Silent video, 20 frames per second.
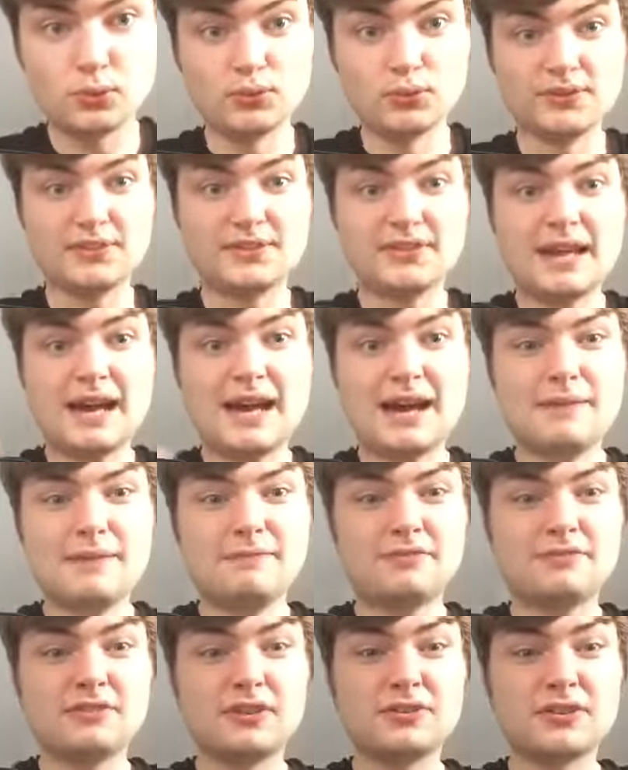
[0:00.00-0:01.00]

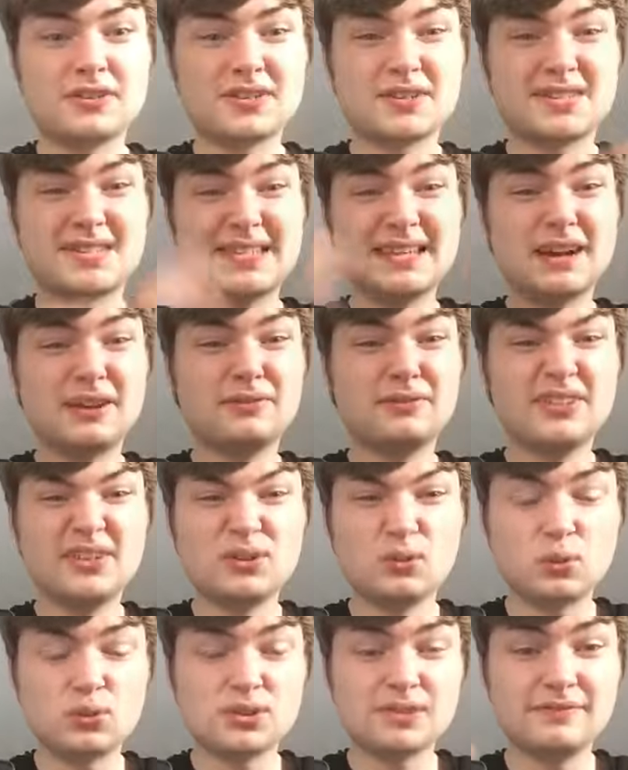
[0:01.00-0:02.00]
Sam, Frodo does the only
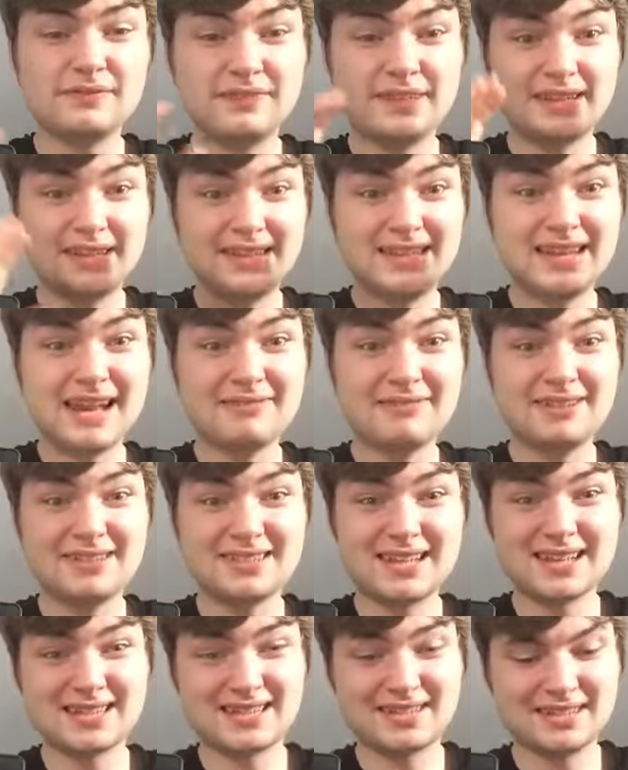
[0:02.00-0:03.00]
awesome thing he ever
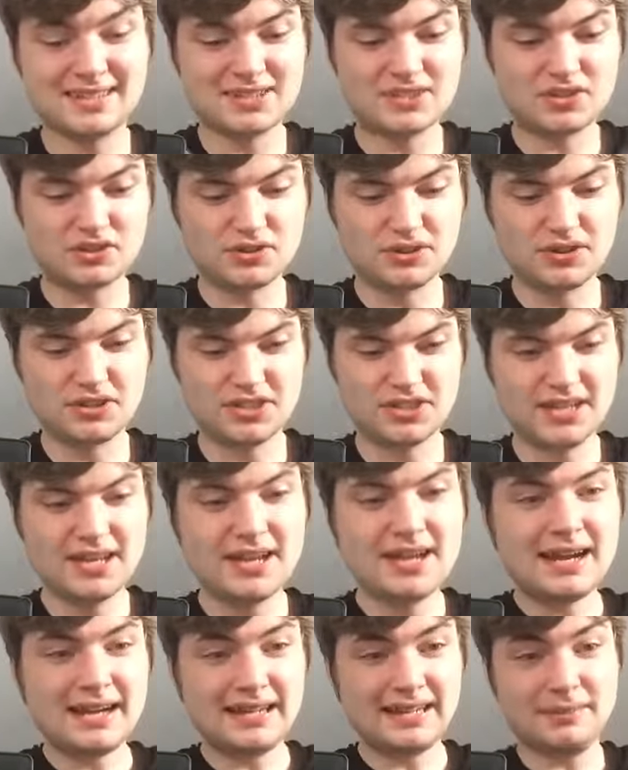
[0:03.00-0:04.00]
does in this trilogy,
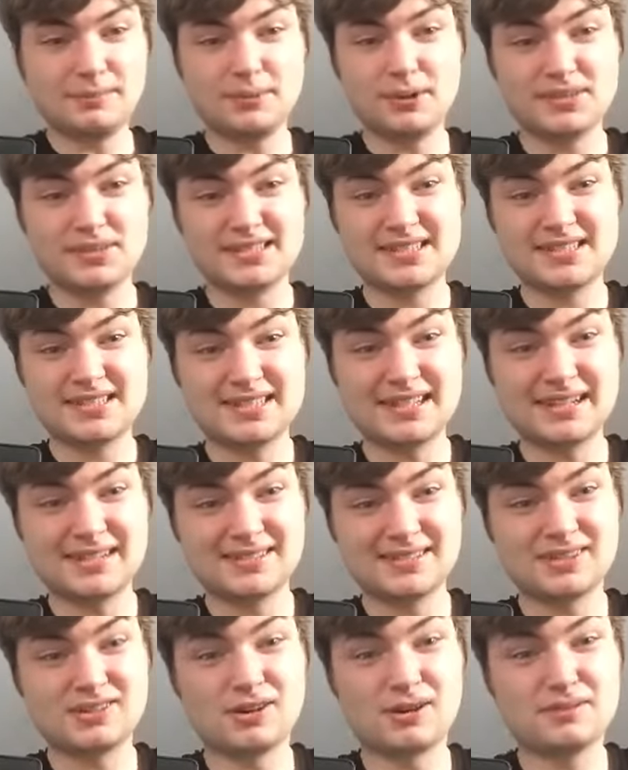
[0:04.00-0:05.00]
and he puts Sting
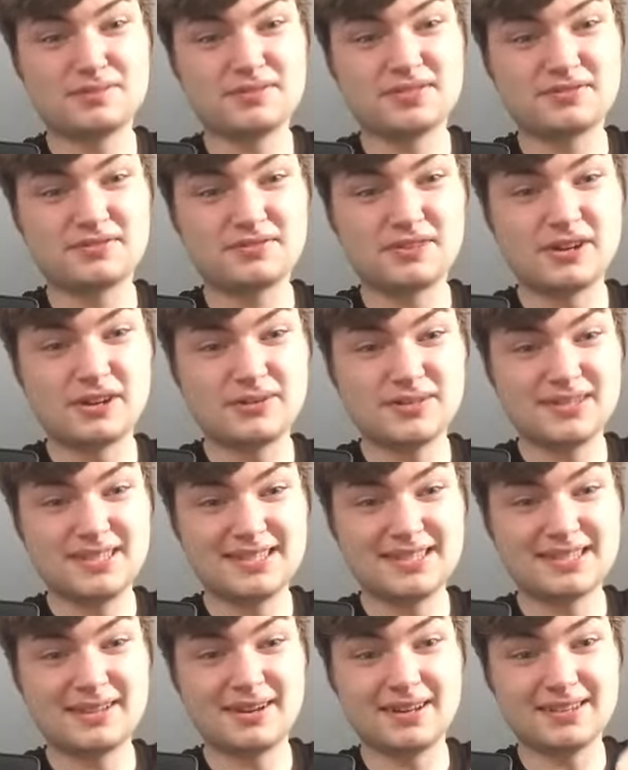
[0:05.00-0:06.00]
to Gollum's throat, and
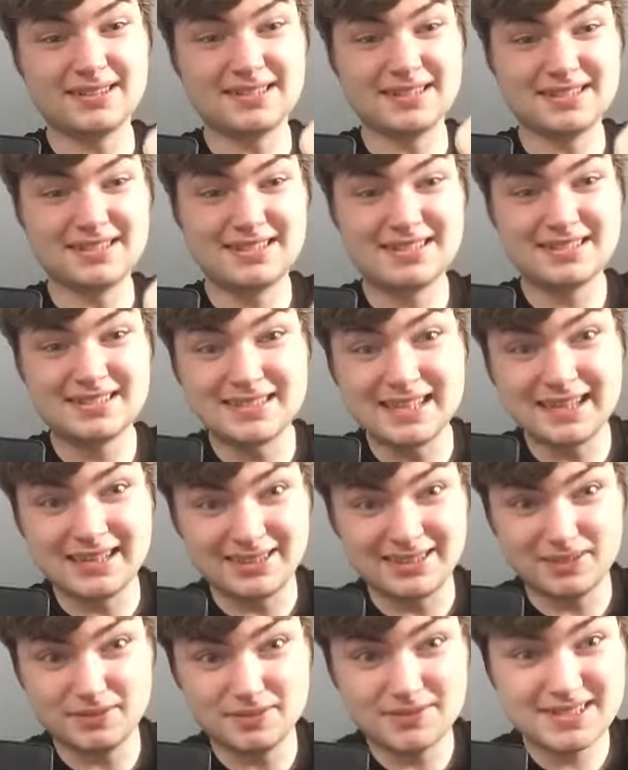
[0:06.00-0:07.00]
he's like, "This is
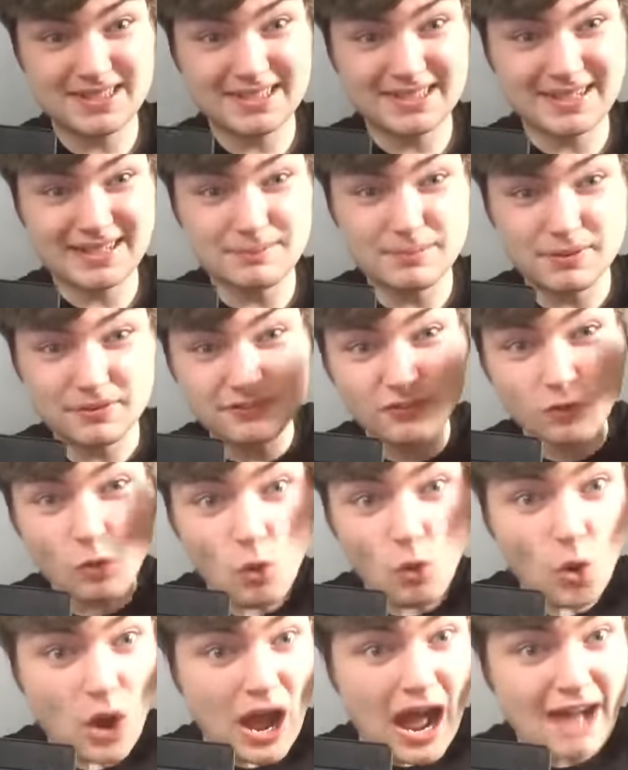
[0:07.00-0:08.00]
Sting, you've seen it
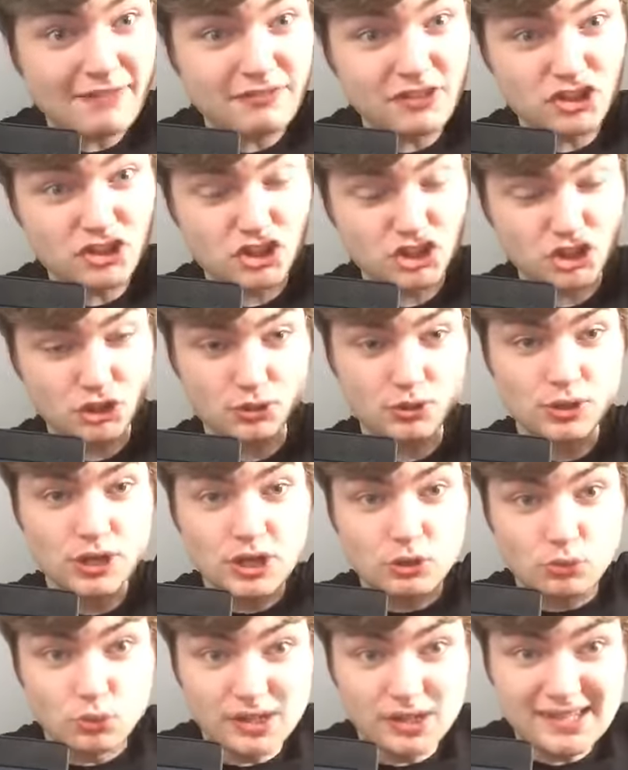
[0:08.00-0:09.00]
before, haven't you?
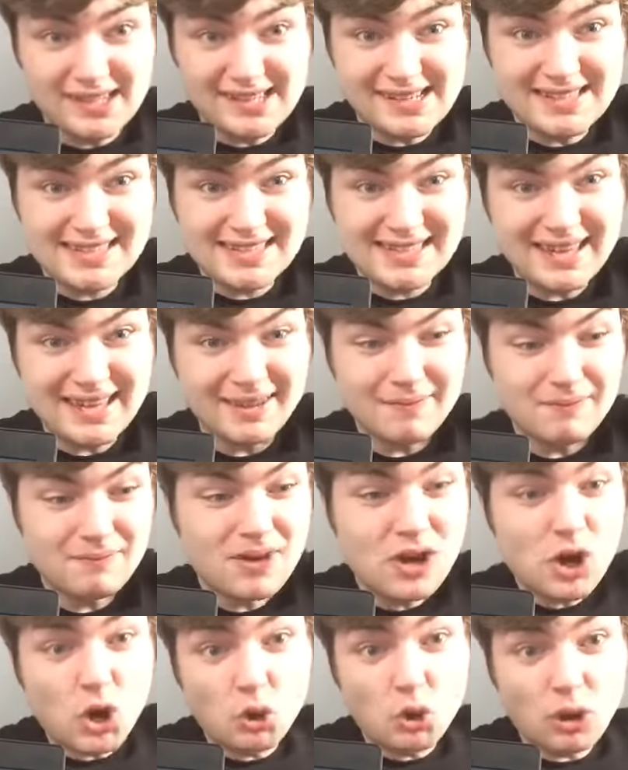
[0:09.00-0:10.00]
Release him,
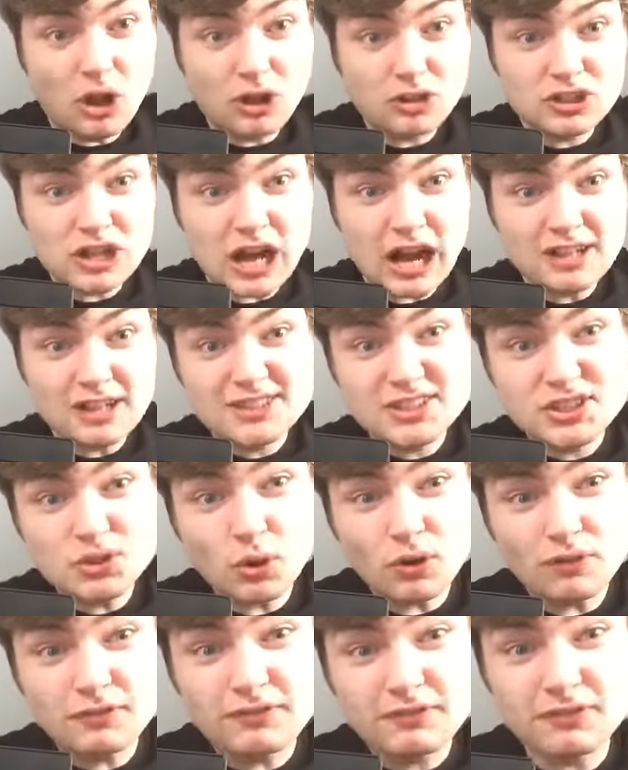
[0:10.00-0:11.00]
or I'll cut
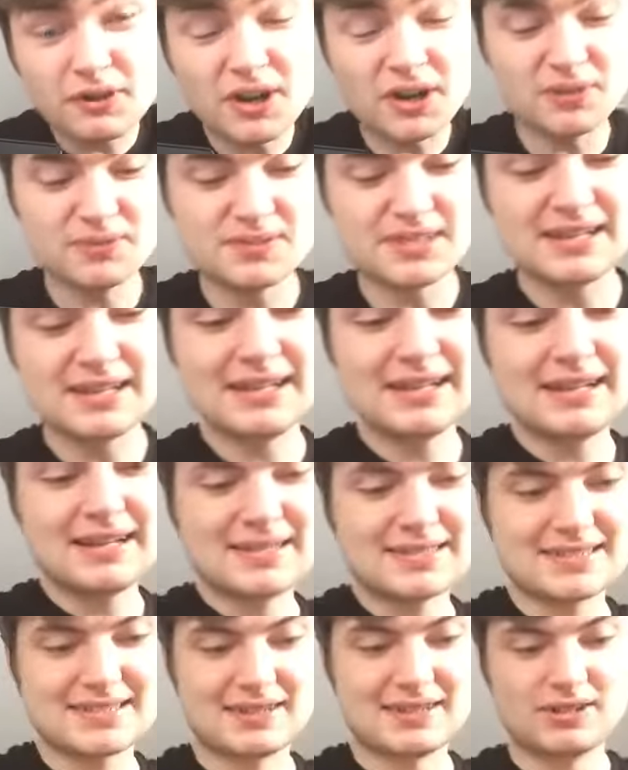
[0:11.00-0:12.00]
your throat."
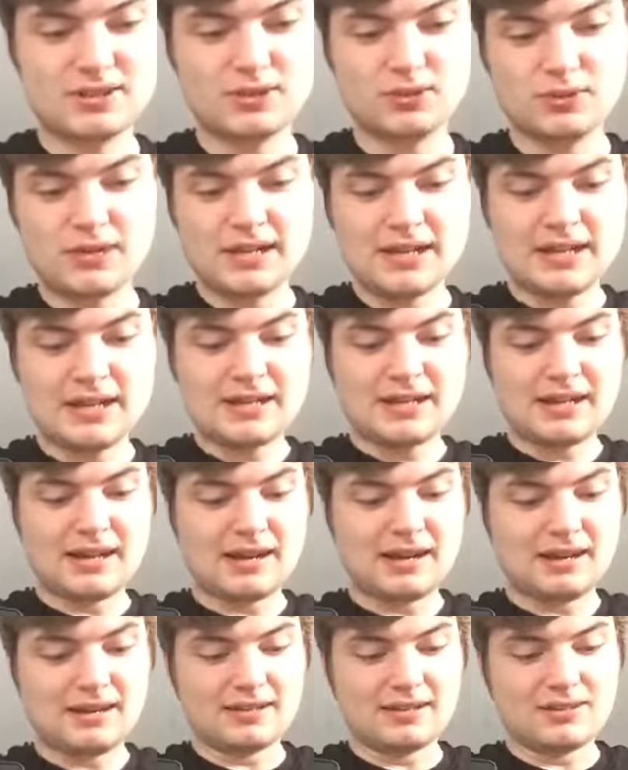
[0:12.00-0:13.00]
So,
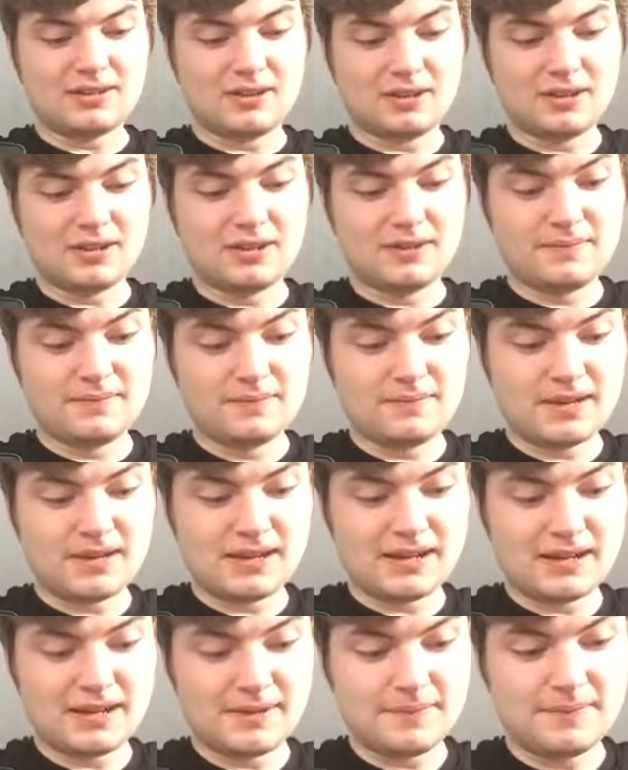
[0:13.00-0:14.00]

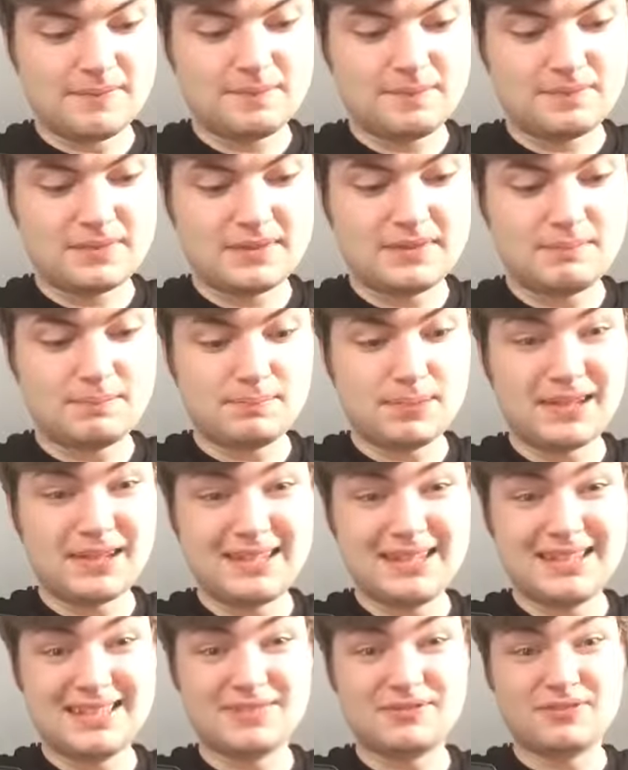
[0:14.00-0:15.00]
Gollum
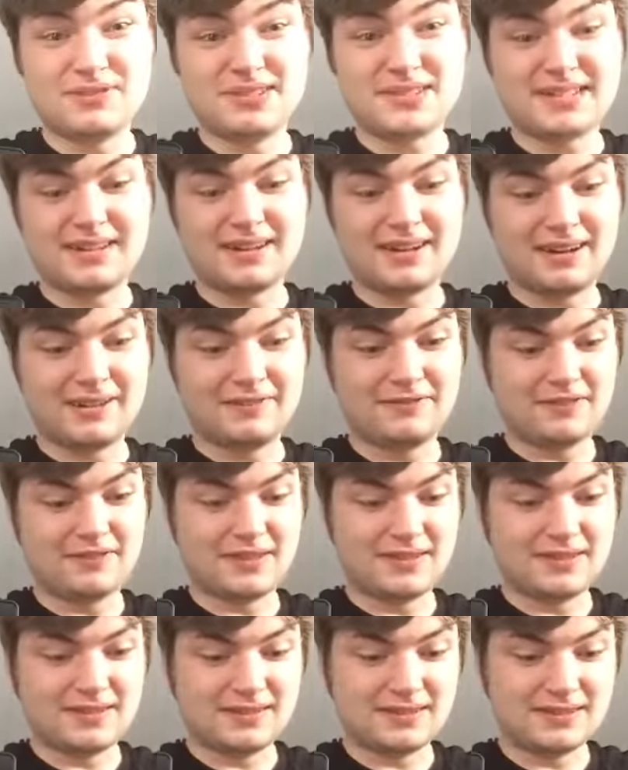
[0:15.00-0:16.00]
pleads for his life,
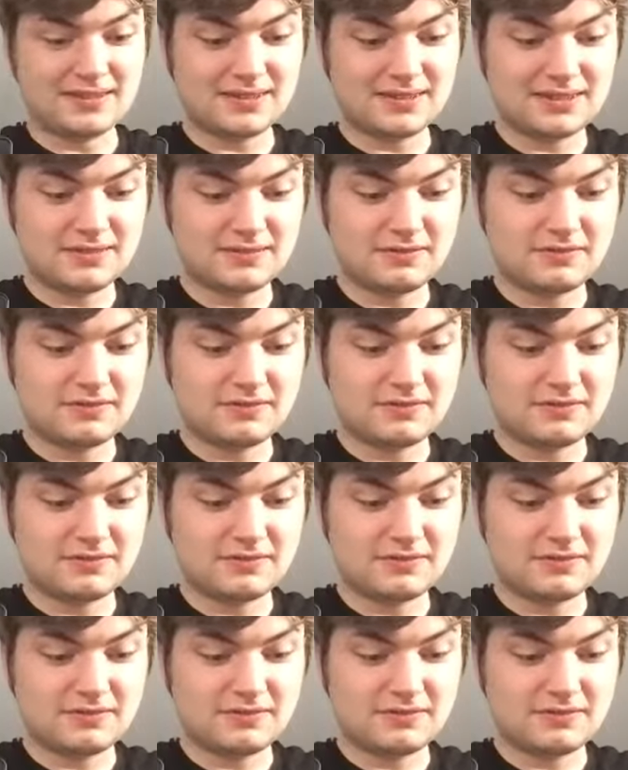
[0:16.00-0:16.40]
and